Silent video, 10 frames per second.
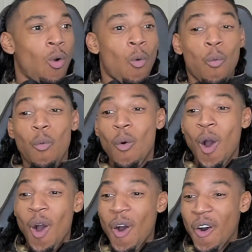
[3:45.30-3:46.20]

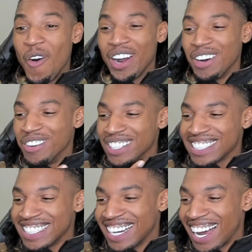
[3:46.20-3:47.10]
Whoa, that
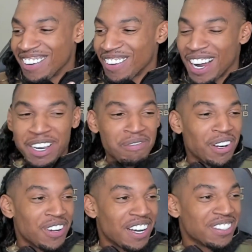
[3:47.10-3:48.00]
was not right,
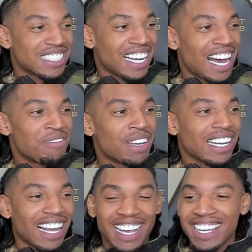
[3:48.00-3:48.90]
bro. That was not. I meant
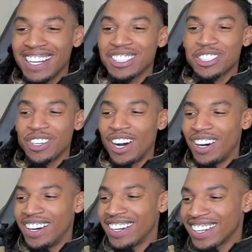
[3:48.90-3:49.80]
like a
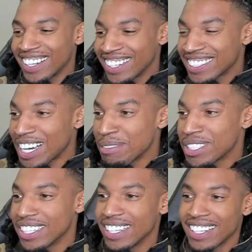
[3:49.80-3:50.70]
straw type
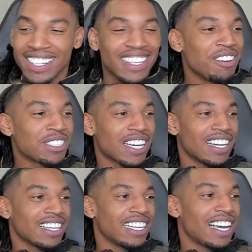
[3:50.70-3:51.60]
shit. That was kind
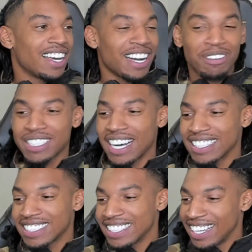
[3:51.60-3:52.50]
of yeah. That was kind
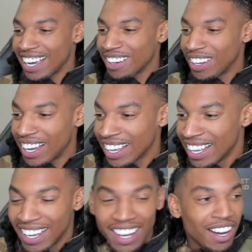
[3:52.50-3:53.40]
of C. I ain't gonna lie.
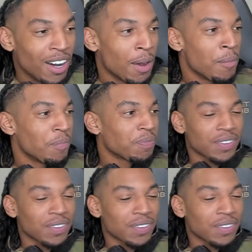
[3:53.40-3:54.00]
Um,